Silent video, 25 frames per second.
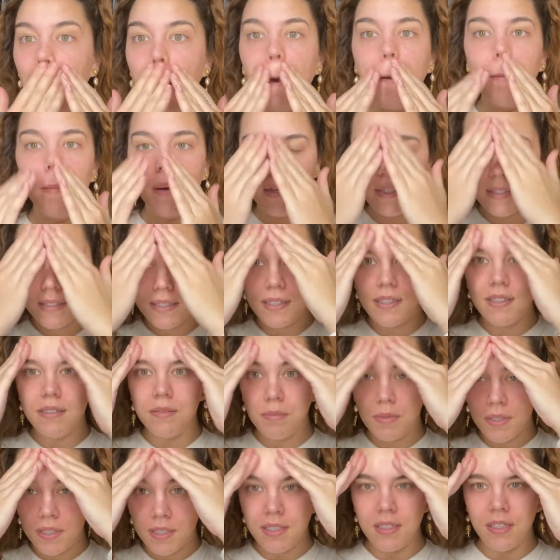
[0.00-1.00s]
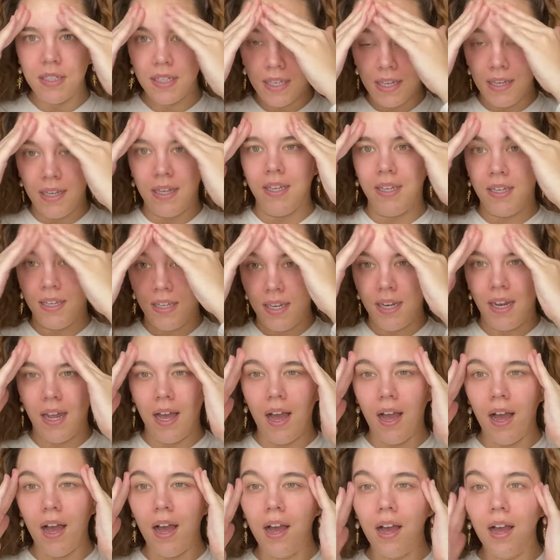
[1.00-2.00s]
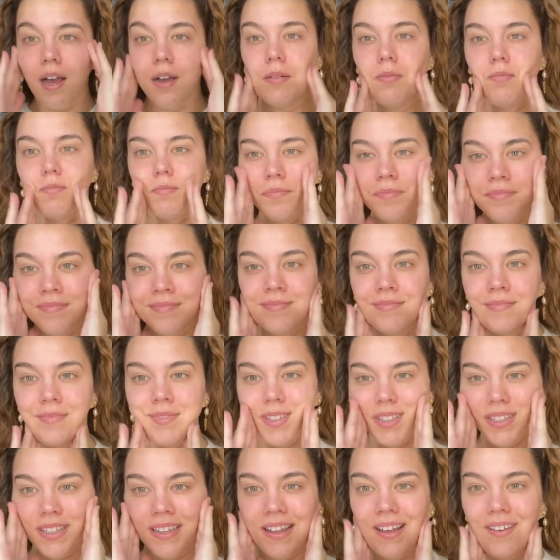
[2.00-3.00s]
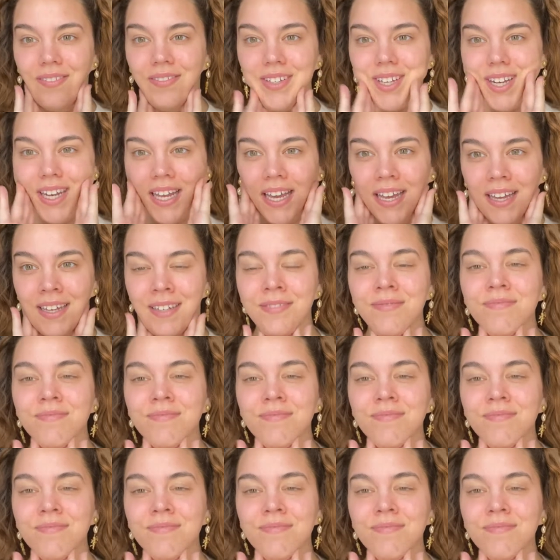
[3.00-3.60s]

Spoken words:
my skin's been eating it up, loving it.